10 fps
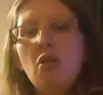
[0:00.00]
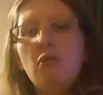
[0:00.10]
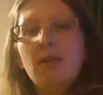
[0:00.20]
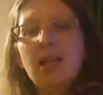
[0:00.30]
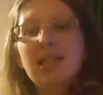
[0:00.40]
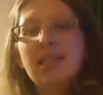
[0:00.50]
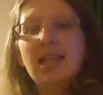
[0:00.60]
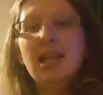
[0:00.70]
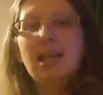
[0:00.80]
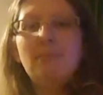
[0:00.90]
or at least
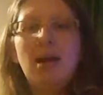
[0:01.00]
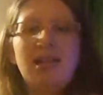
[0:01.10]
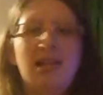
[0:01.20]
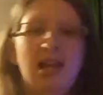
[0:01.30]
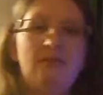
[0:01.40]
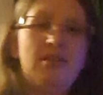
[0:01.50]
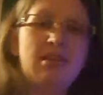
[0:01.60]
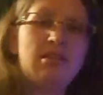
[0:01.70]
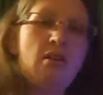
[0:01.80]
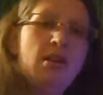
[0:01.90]
thickly padded here at
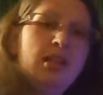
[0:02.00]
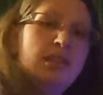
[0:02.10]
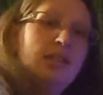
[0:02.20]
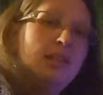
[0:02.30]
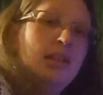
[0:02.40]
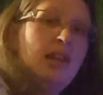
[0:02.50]
the sides,